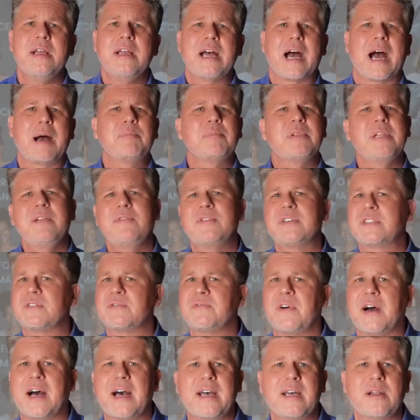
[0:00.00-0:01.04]
I believe it's
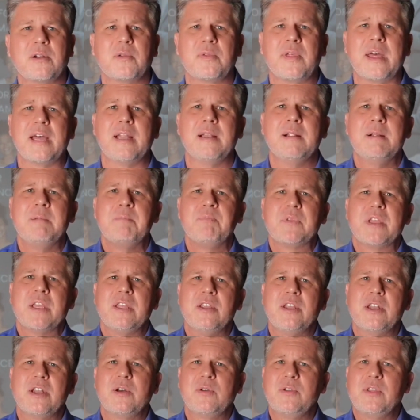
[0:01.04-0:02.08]
vital that,
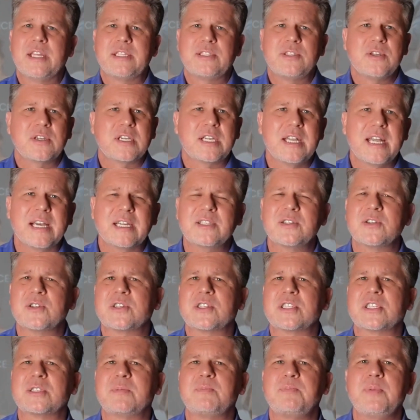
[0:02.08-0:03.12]
that you connect your
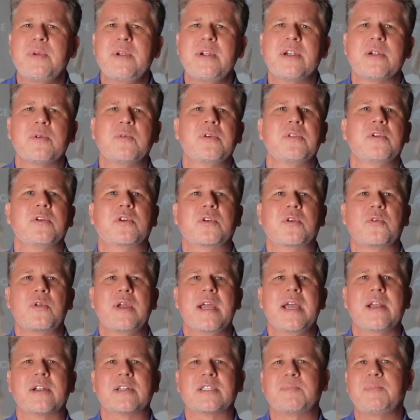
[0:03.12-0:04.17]
spirit with your Creator.